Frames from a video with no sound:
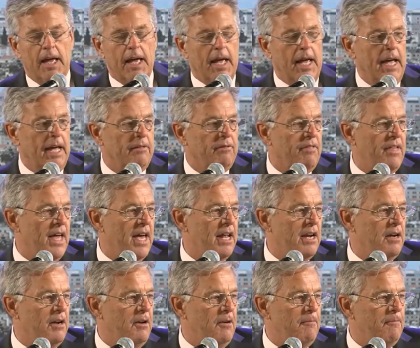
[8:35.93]
And
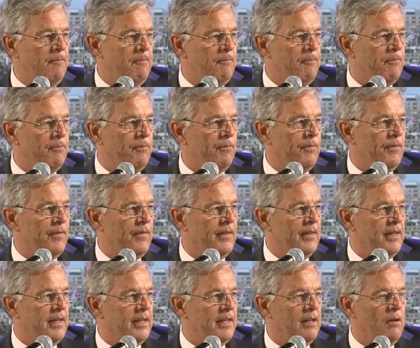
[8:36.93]
then
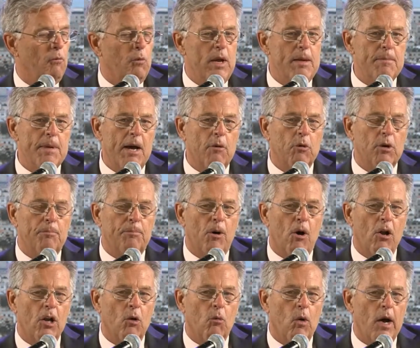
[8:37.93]
we met with
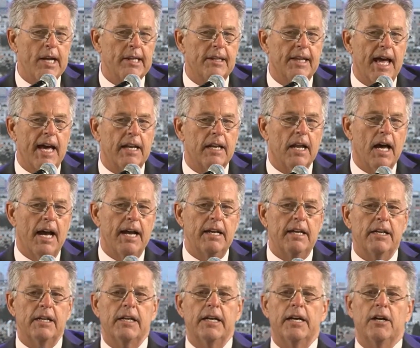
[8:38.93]
Paula White that night
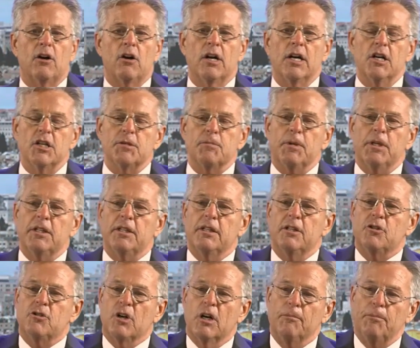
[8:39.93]
and her husband at the
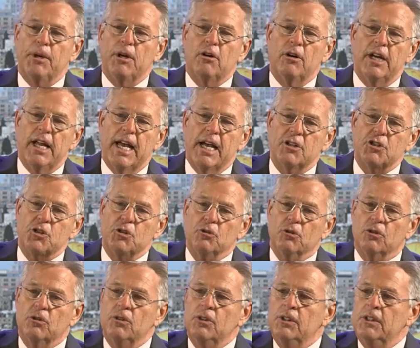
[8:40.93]
Trump
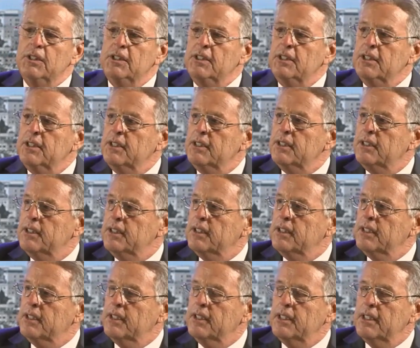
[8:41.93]
International
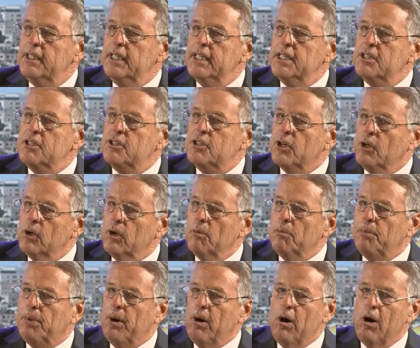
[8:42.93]
and
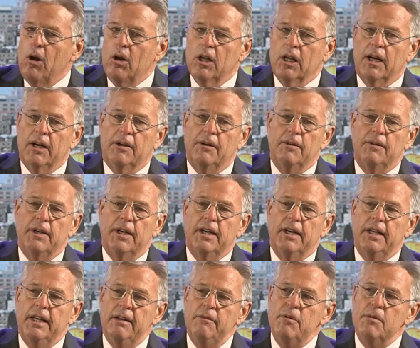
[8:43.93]
told Paula, and
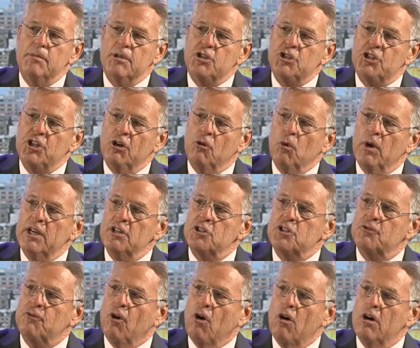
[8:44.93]
even Michelle went as
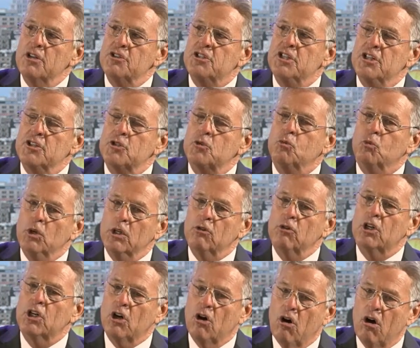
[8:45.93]
far as, this will
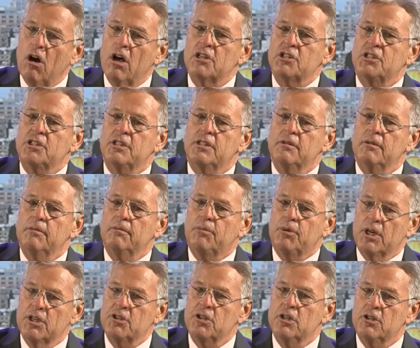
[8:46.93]
cost
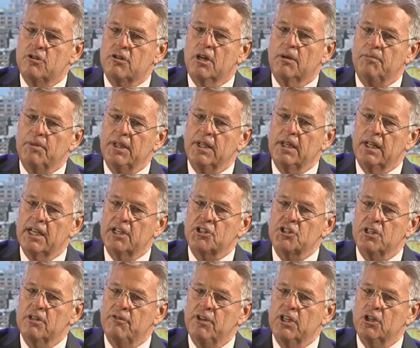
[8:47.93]
President Trump the
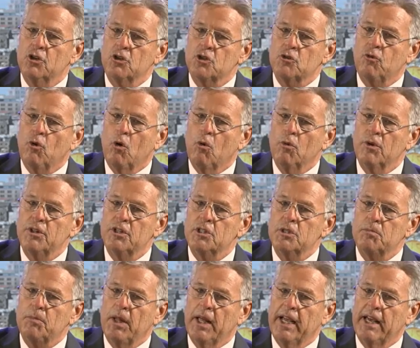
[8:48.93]
election if he goes forward with this
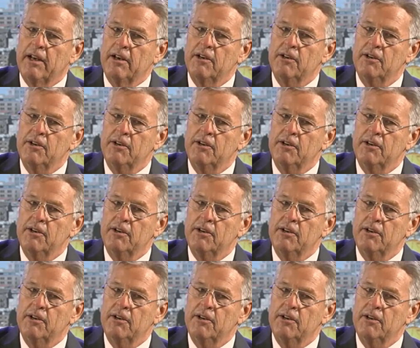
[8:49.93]
plan.